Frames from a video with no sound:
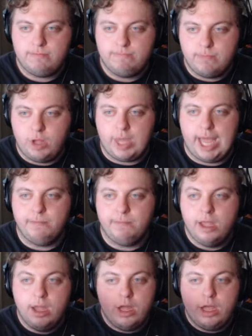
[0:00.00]
Okay.
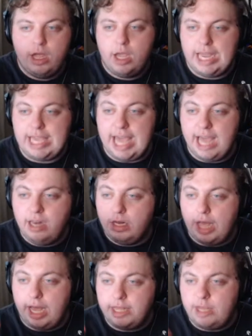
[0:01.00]
Again,
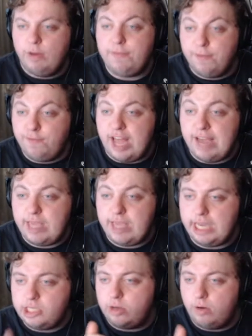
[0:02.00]
they went for
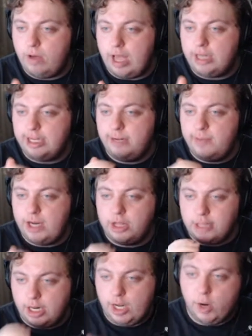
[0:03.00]
5K, so a little bit on
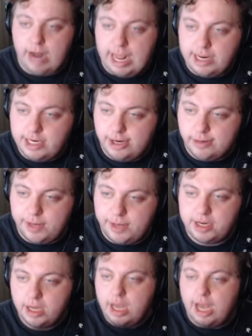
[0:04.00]
the lower end here,
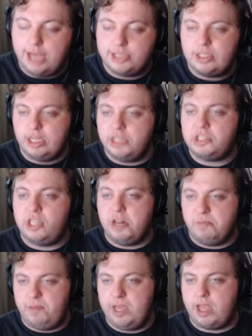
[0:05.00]
but still a
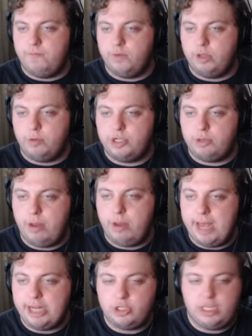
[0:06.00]
solid pickup for the Reshiram
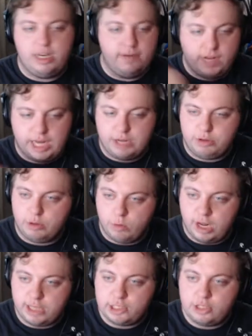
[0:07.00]
Majesty to fill out their
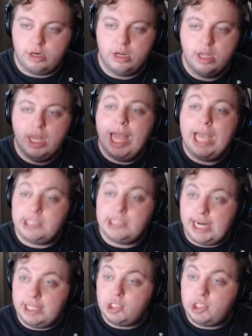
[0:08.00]
roster.
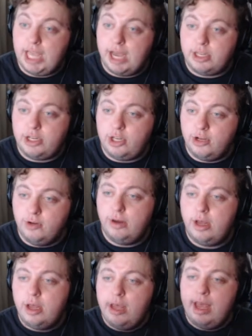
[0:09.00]
Excited to see how they do.
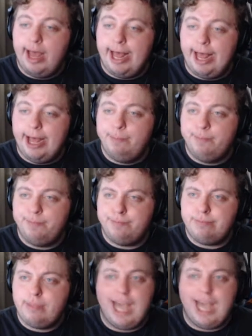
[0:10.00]

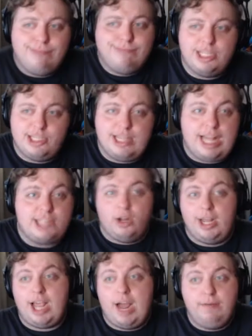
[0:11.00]
Yeah, that's all
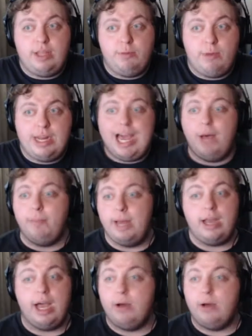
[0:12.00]
I got for them right now. But
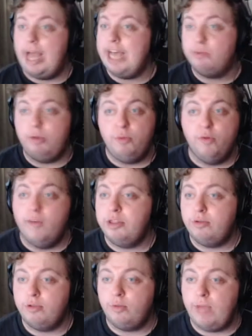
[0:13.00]
as we move on
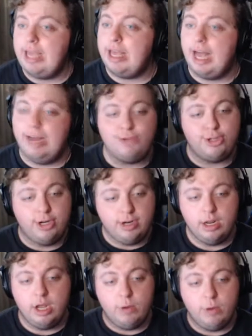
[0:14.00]
through the week, I'm sure
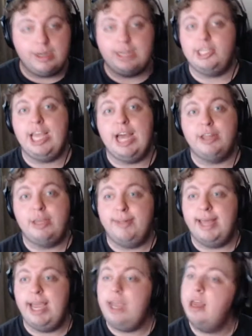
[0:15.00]
we're going to see how they
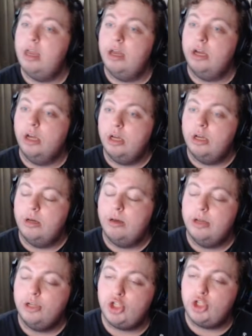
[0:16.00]
play.
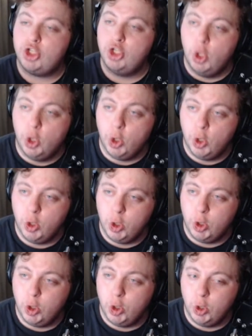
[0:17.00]

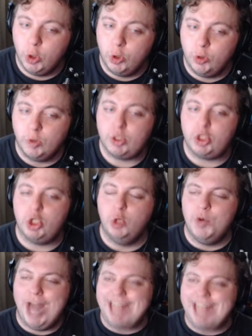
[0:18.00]
Snooze. Do
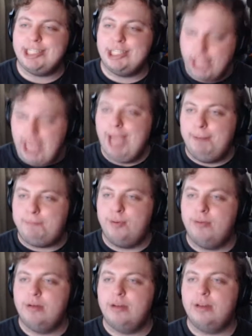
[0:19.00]
not sleep.
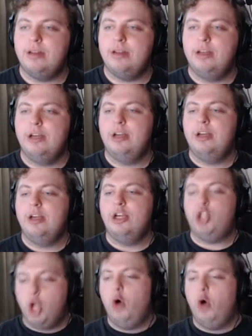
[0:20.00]

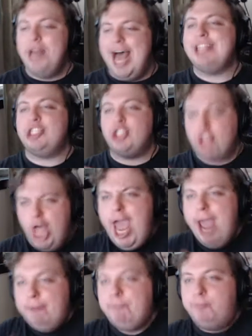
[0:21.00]
Do not sleep
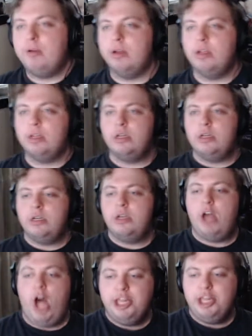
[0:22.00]

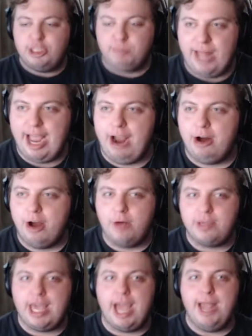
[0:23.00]
on this player, okay?